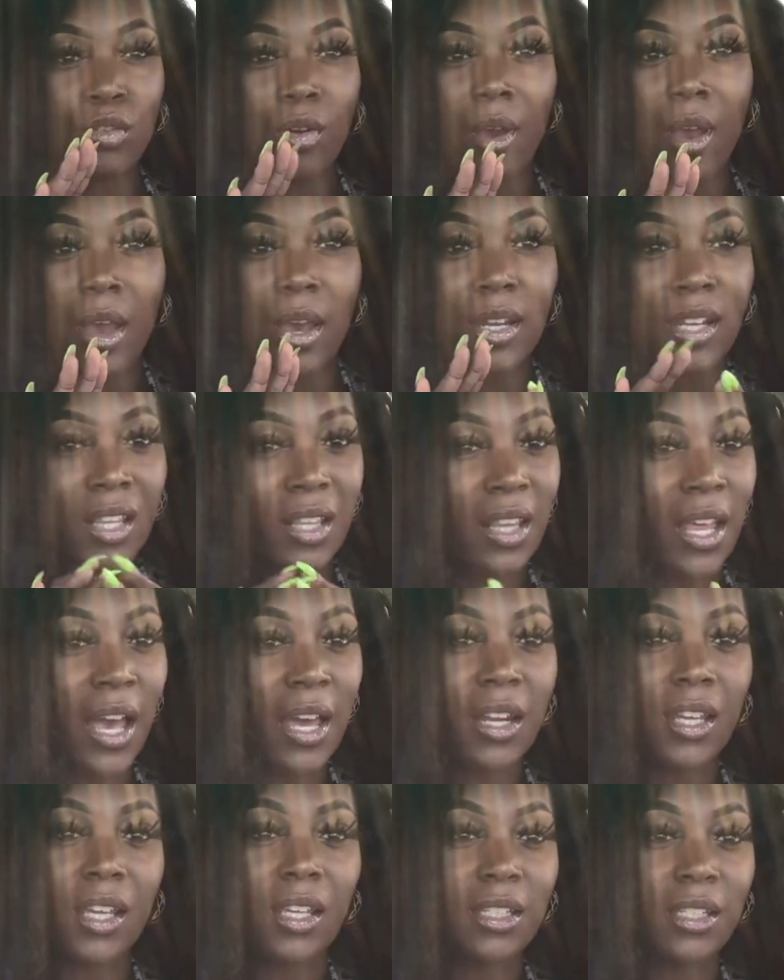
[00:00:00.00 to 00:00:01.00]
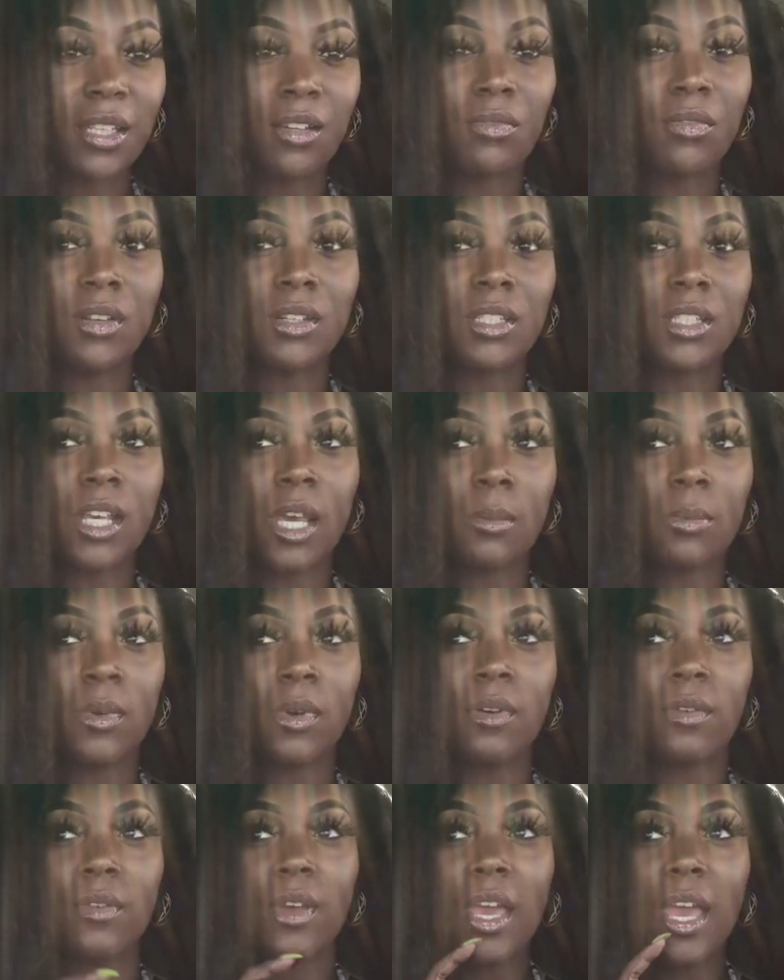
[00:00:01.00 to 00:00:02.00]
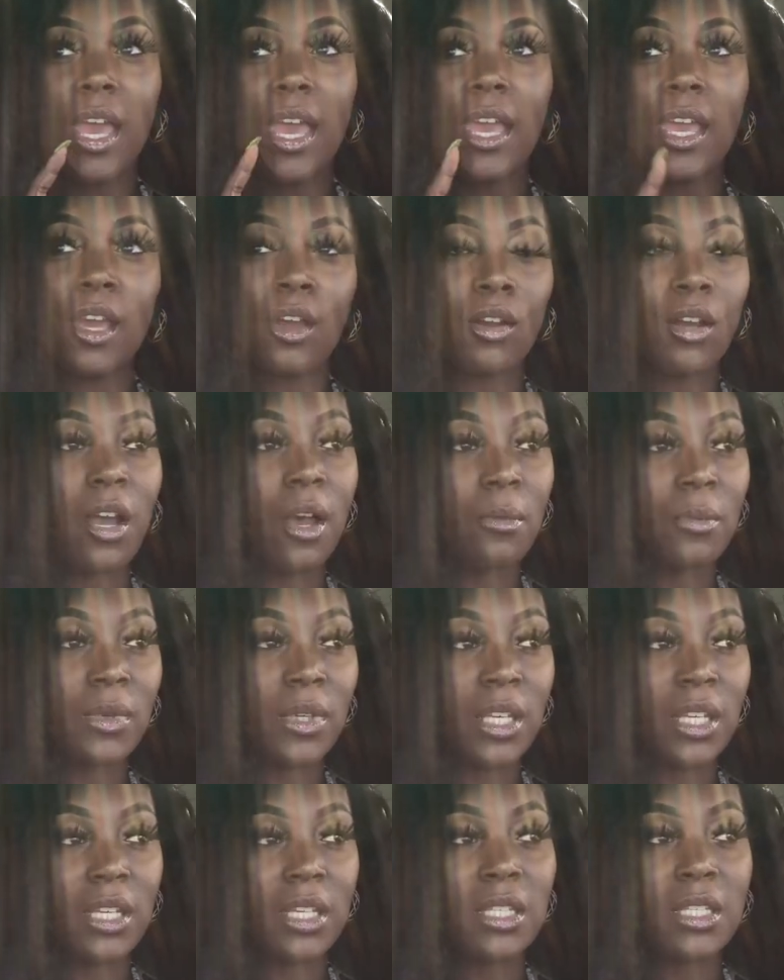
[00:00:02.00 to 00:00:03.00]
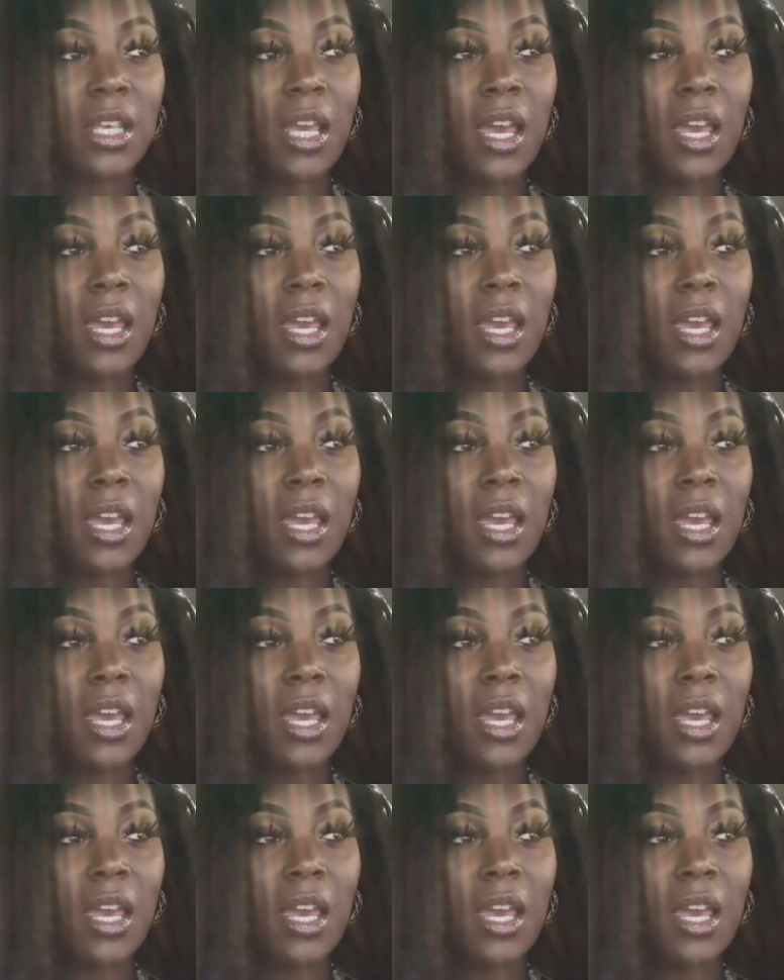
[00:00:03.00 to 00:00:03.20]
tried a lot of different type of hair companies